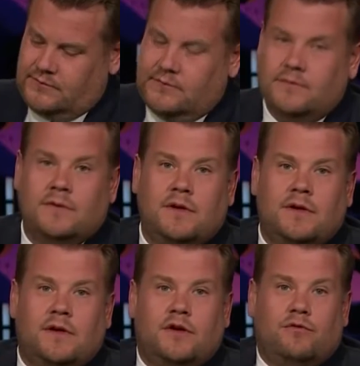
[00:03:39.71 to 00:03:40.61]
wearing
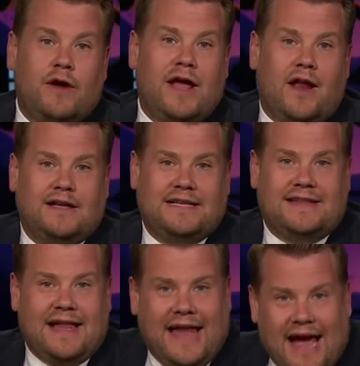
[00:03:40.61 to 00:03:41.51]
large
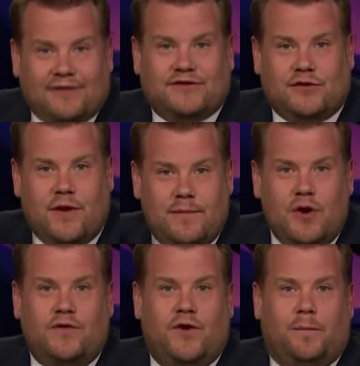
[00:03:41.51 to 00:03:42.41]
sunglasses and a baseball
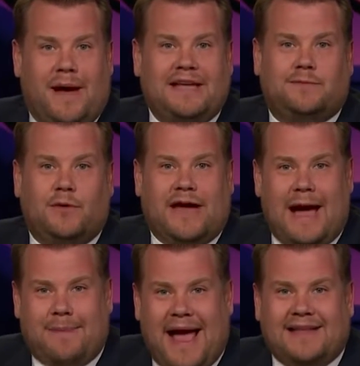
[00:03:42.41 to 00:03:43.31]
cap so that your
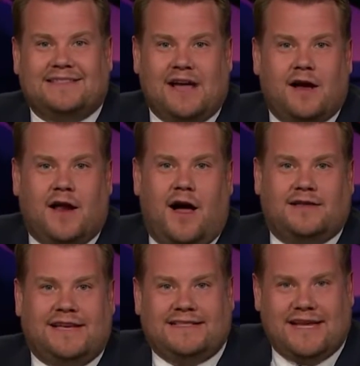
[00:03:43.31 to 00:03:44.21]
original stylist
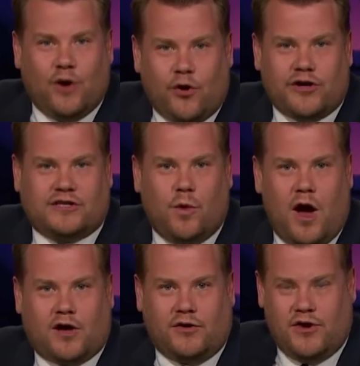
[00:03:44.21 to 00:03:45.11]
doesn't notice
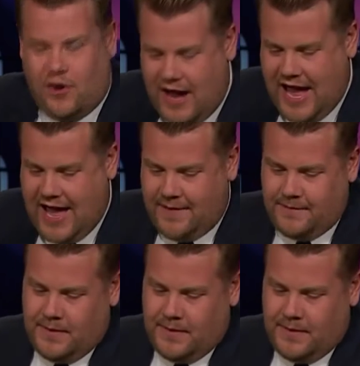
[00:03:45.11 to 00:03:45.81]
when you walk in,